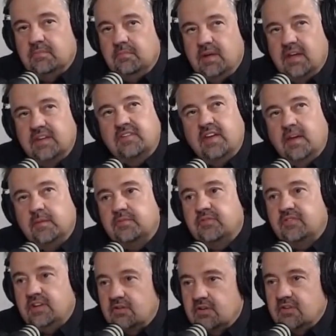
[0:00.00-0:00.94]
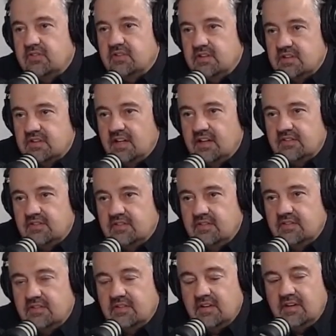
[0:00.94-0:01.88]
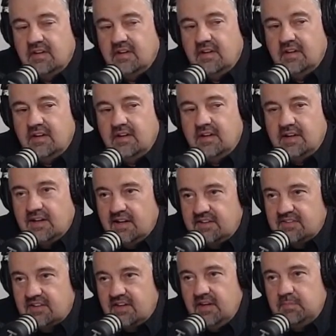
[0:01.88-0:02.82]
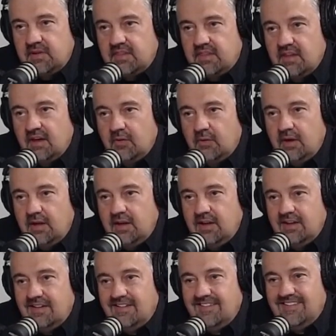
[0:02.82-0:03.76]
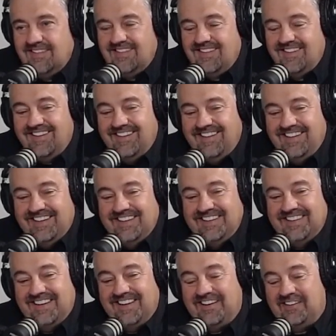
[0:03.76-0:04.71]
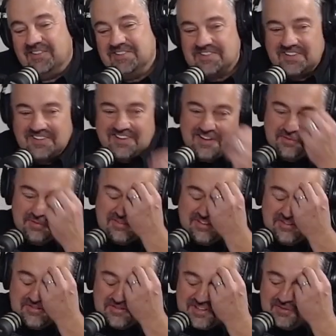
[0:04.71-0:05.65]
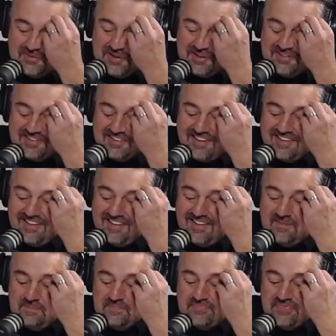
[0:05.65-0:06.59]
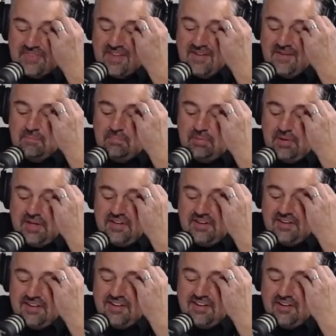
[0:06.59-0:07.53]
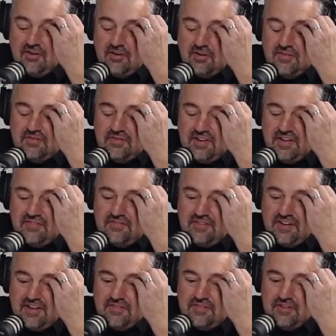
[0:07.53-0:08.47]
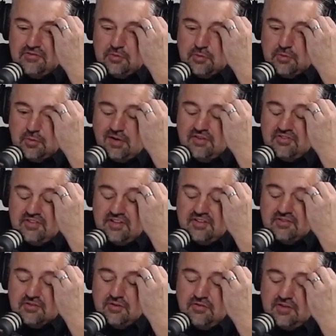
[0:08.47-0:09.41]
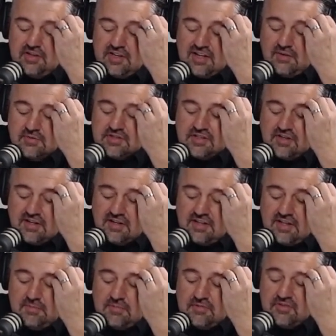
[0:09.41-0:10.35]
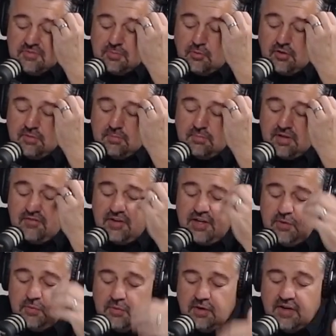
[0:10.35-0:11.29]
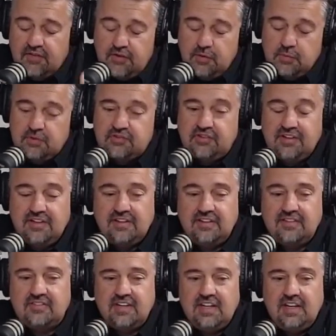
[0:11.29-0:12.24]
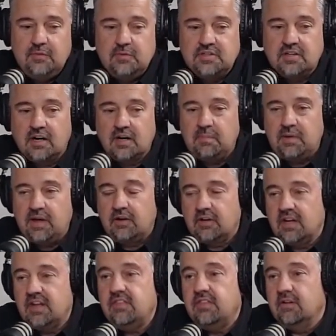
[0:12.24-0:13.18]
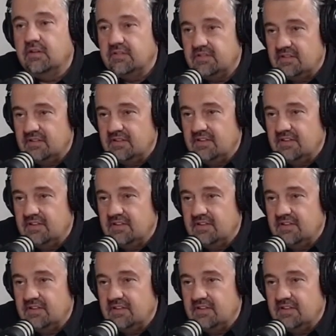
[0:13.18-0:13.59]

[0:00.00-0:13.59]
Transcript: kept secrets in Texas, and let's keep it that way." And I always thought that was interesting when he said that. But if this were President Skuvenik, I was talking to him this morning. But if he were sitting in the seat, he would talk about our ethos,